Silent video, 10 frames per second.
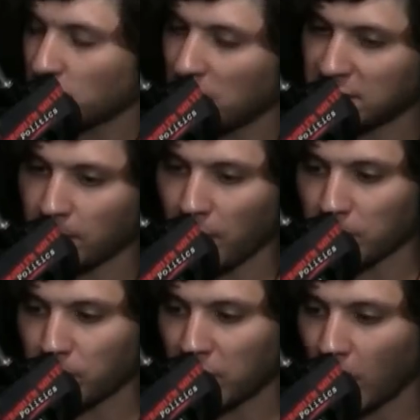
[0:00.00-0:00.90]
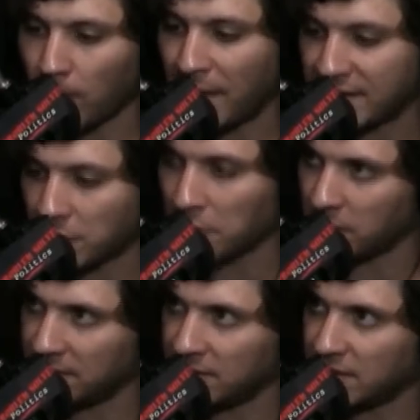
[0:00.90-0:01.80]
get to both bring our best
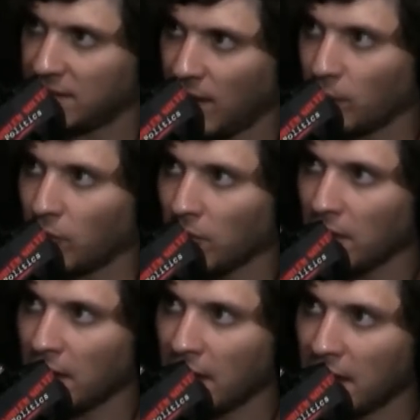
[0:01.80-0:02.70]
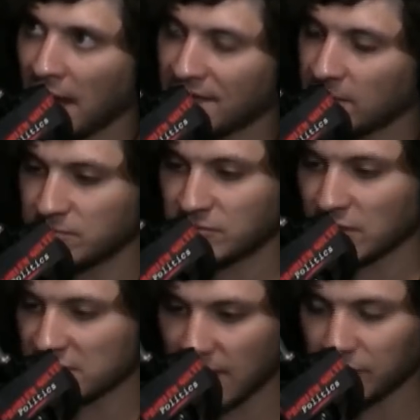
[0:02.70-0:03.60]
argument to the table and then
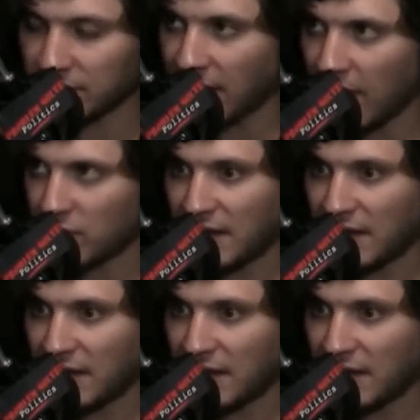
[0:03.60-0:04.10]
suss it out together.